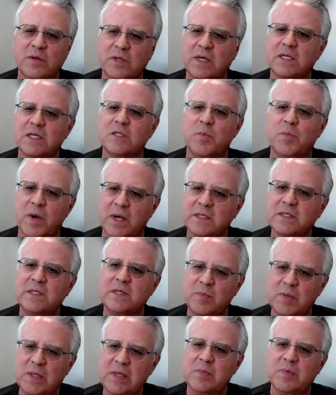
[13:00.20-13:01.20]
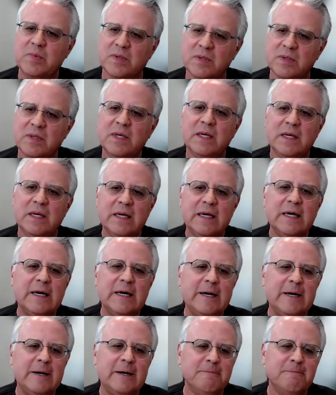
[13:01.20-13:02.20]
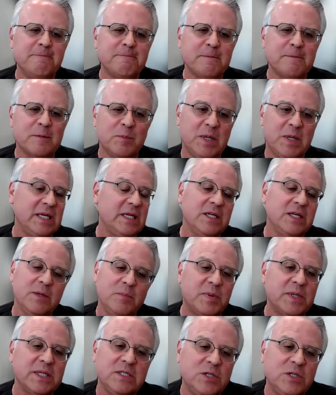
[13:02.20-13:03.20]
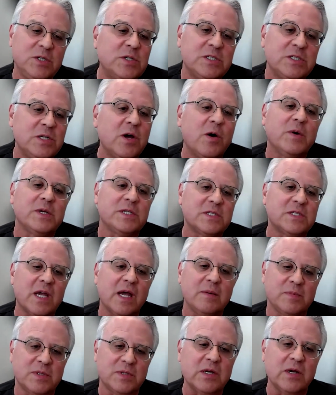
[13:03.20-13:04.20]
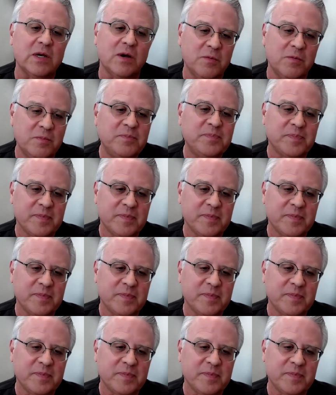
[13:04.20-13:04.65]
to express to people. But you just know it's time to go.